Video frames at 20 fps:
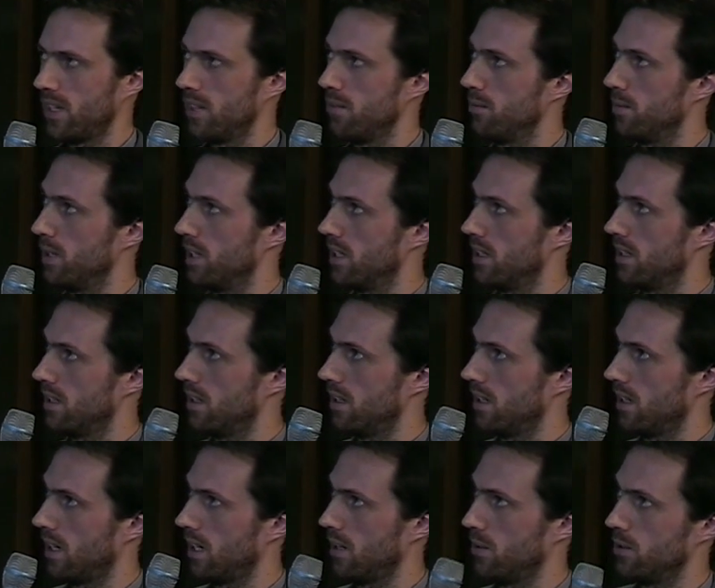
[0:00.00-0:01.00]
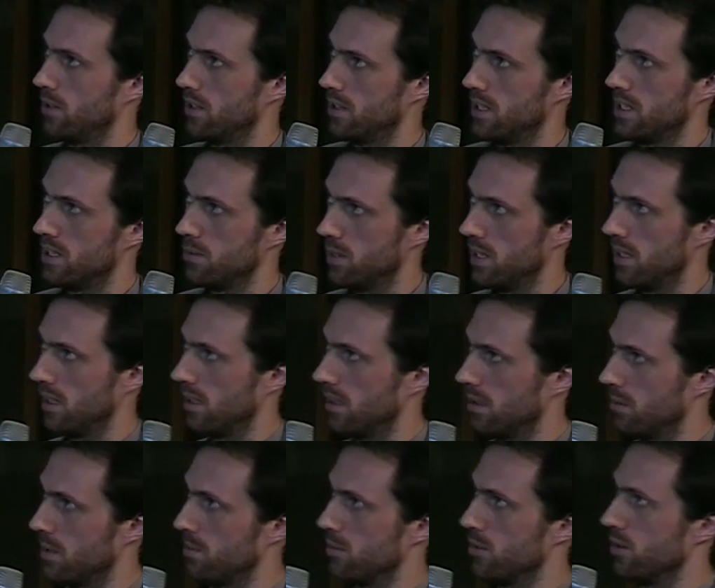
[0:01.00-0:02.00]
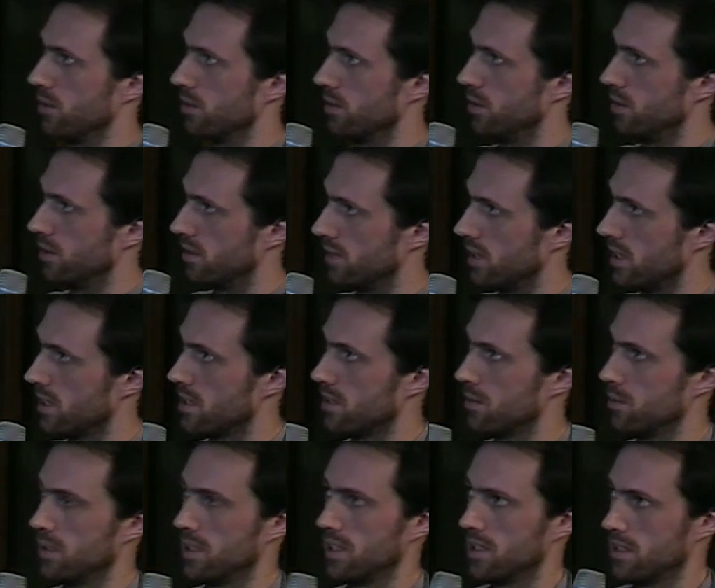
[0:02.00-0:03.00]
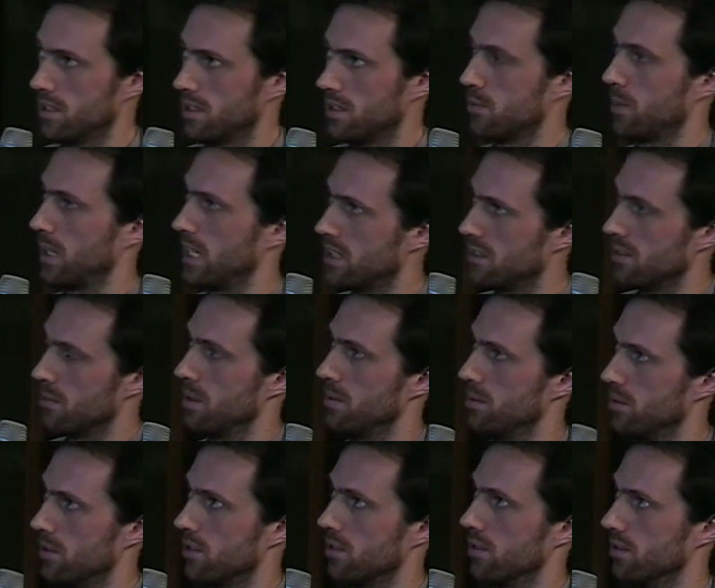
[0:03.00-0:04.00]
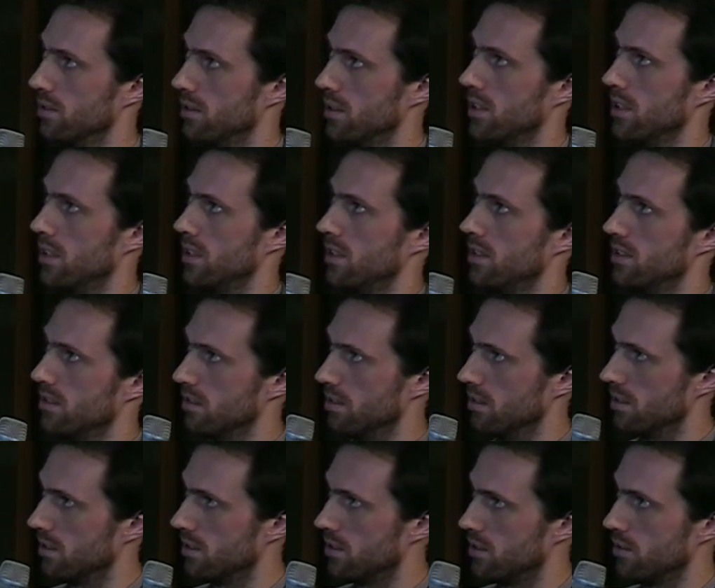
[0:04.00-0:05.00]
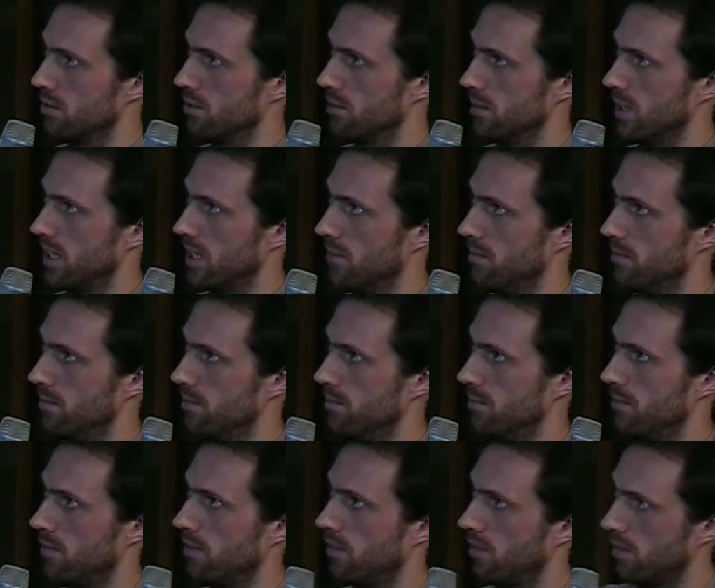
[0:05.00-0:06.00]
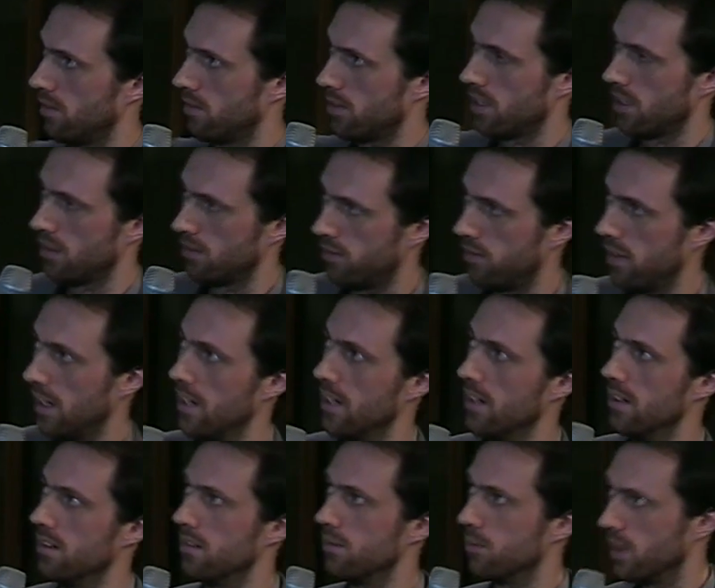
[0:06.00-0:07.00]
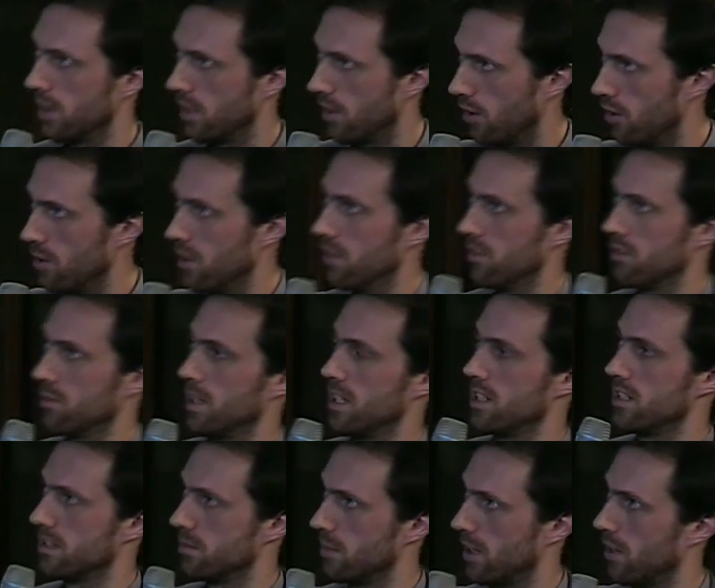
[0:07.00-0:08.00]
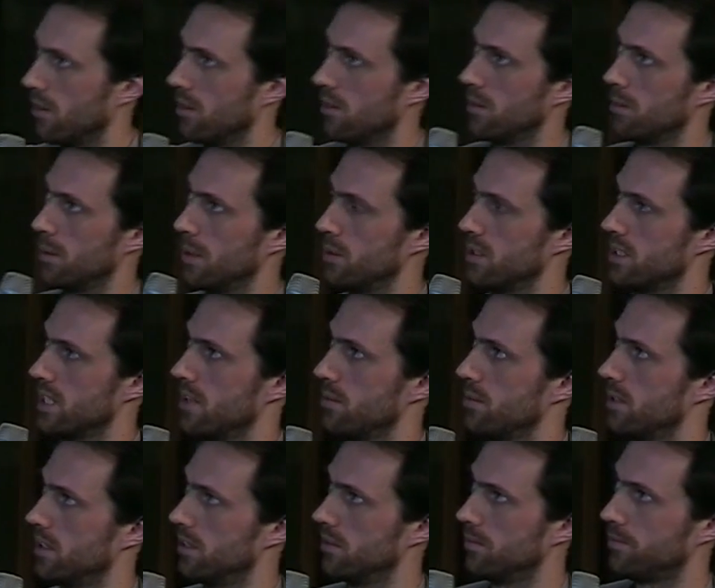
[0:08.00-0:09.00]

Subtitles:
but I wanted it to be a little bit more universal, with this space for people to kind of fill in with their own information about what's happening.